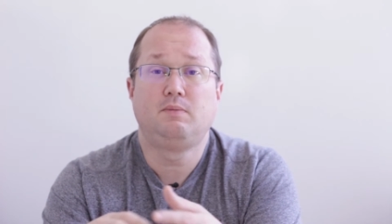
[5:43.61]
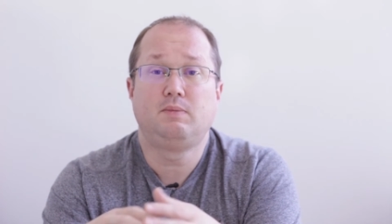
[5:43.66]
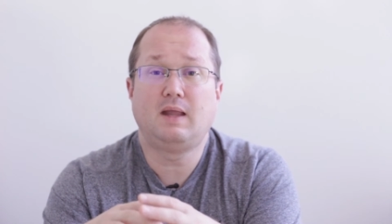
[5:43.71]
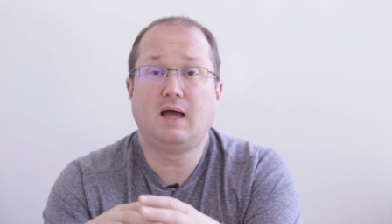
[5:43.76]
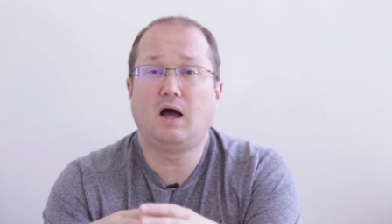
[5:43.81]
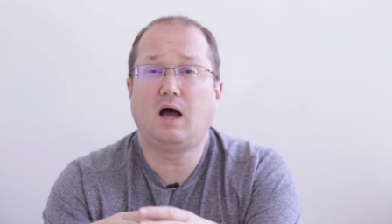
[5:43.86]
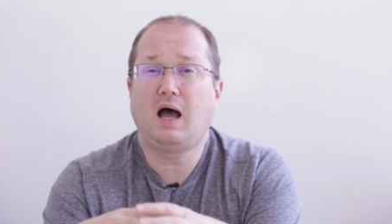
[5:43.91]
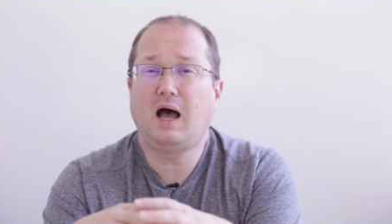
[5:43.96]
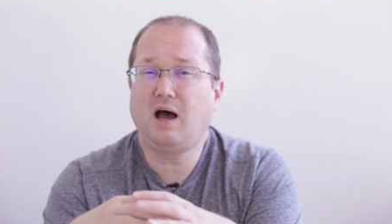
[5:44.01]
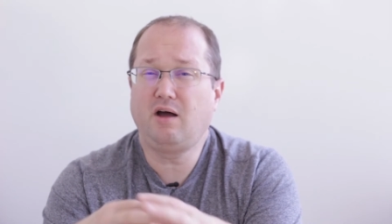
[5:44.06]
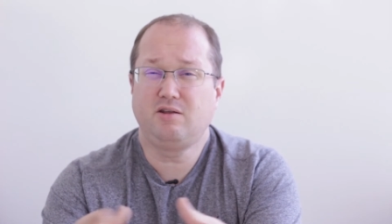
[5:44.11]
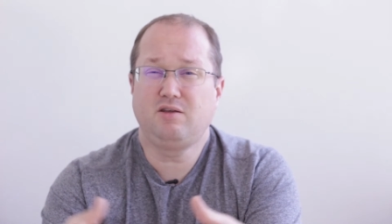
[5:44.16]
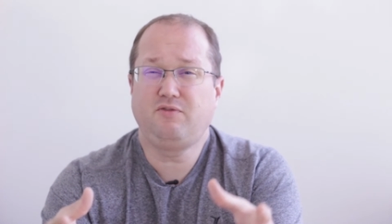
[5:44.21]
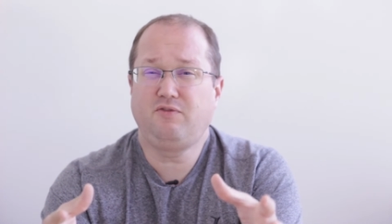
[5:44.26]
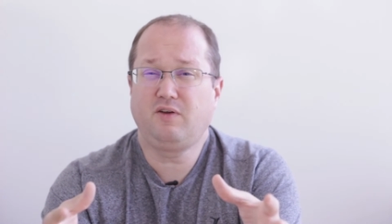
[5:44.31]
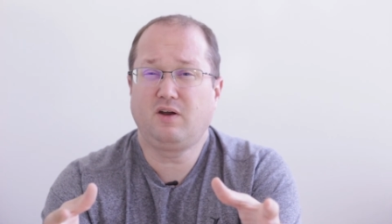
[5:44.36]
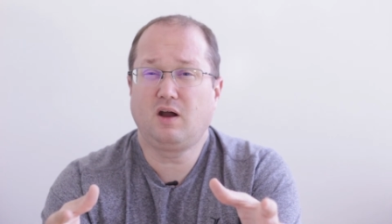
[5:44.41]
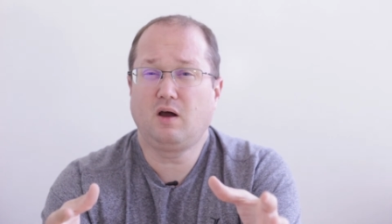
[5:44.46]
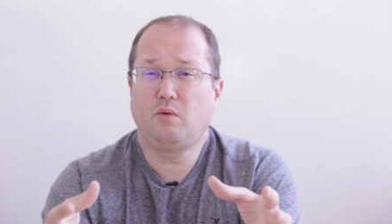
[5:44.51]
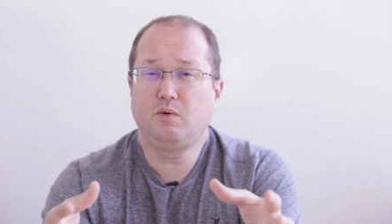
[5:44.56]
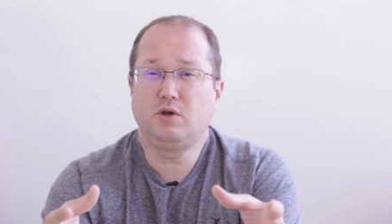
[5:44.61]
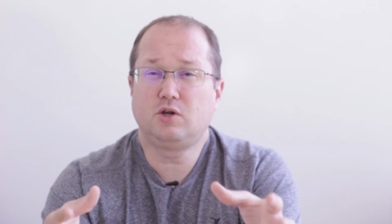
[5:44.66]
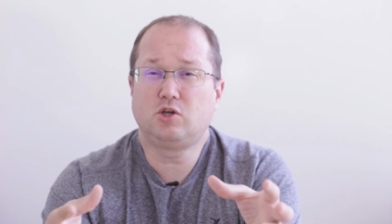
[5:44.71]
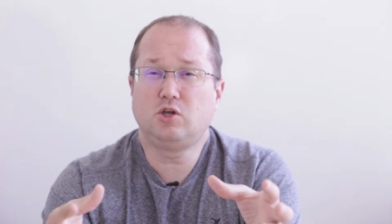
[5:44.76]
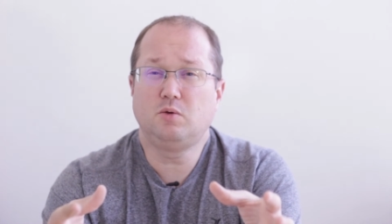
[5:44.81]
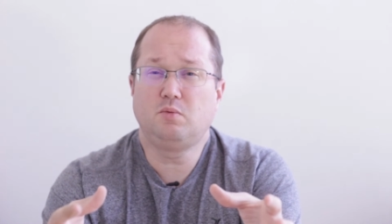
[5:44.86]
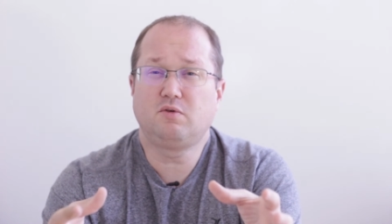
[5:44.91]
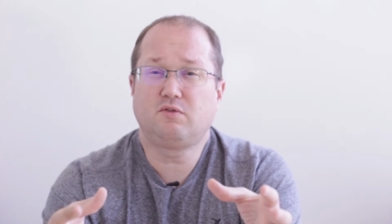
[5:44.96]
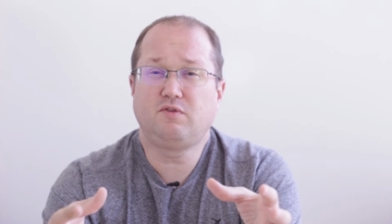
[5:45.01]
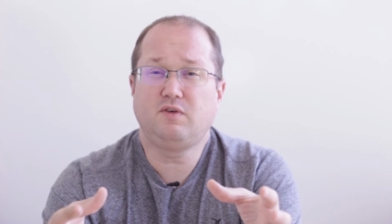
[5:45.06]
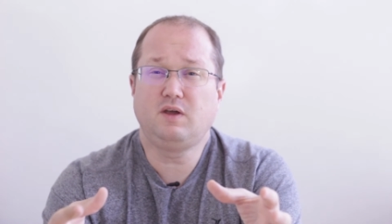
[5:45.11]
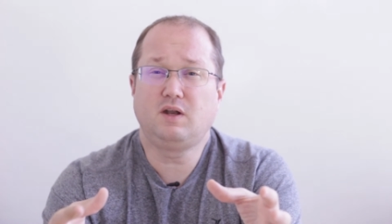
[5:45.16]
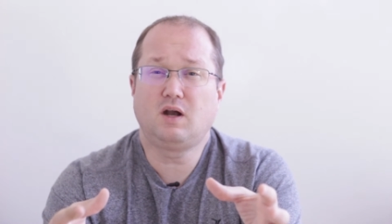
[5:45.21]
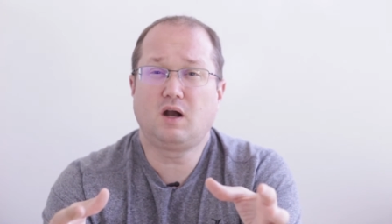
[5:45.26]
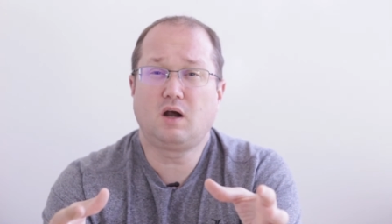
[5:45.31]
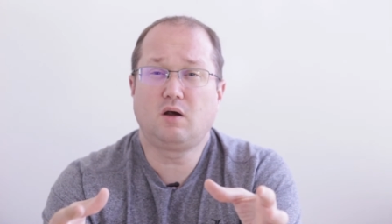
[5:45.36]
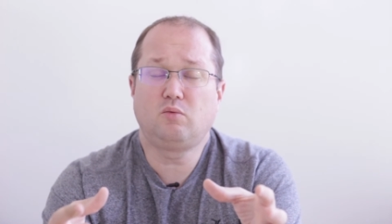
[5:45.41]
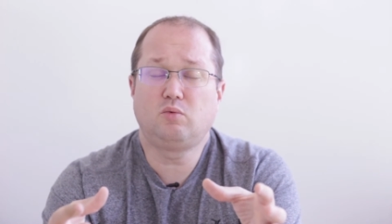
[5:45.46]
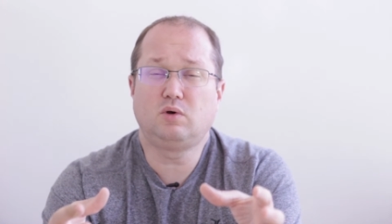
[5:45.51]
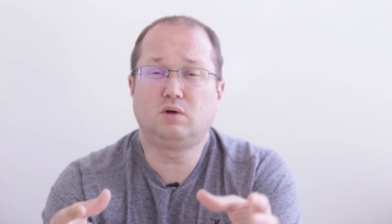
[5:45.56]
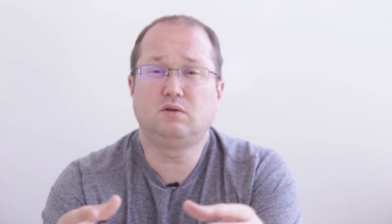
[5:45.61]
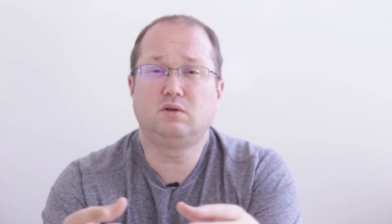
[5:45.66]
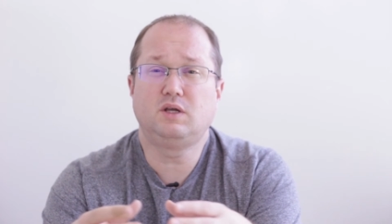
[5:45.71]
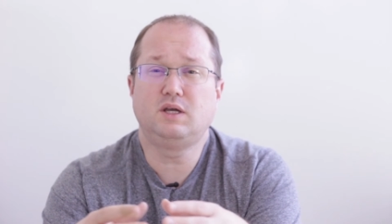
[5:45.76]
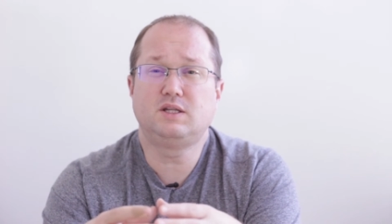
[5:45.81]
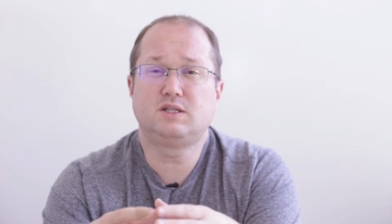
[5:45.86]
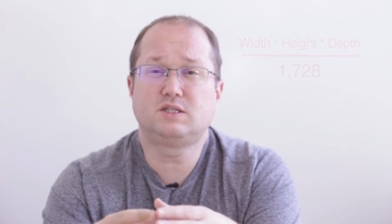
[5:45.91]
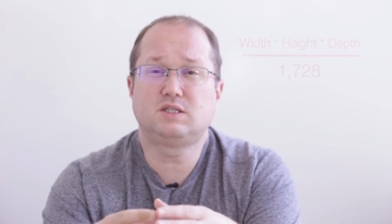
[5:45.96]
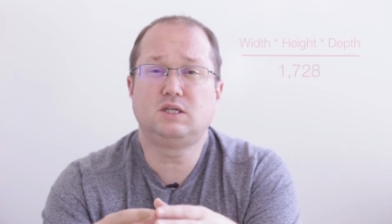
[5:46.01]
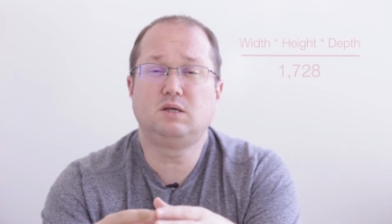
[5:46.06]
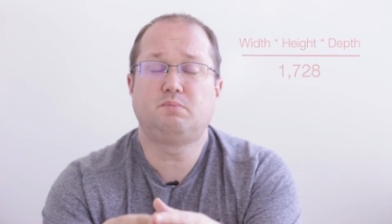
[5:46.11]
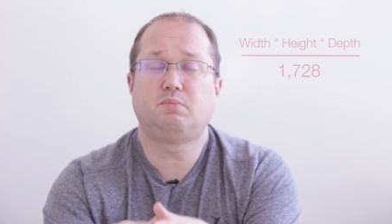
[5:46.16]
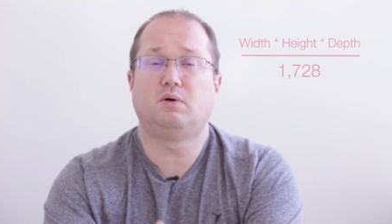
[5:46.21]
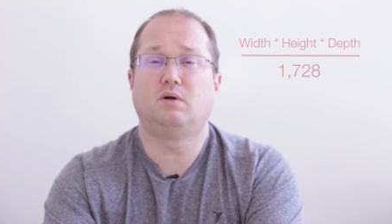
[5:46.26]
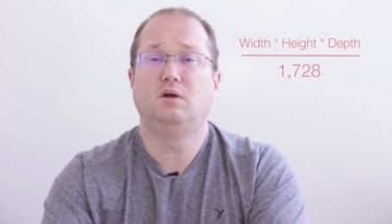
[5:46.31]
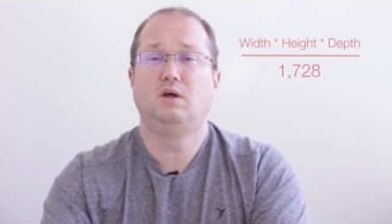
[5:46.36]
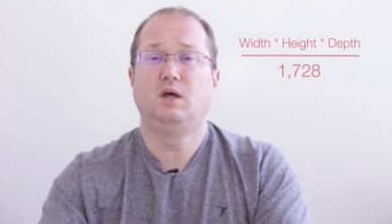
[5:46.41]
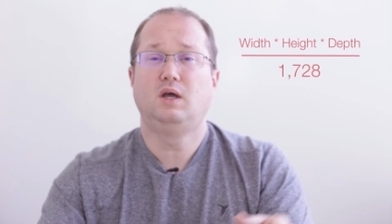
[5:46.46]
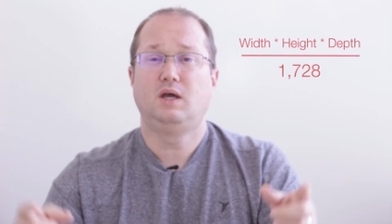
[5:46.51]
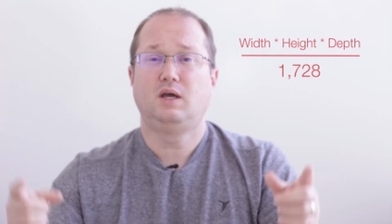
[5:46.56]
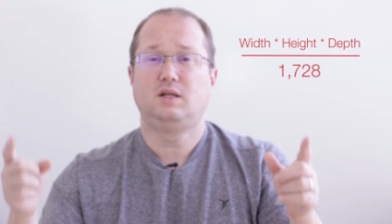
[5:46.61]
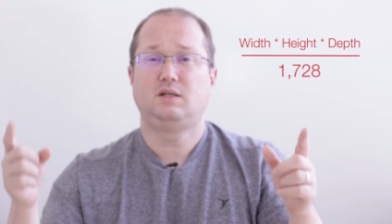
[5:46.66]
Now, how do you figure out what your cubic feet are? Well, it's simple.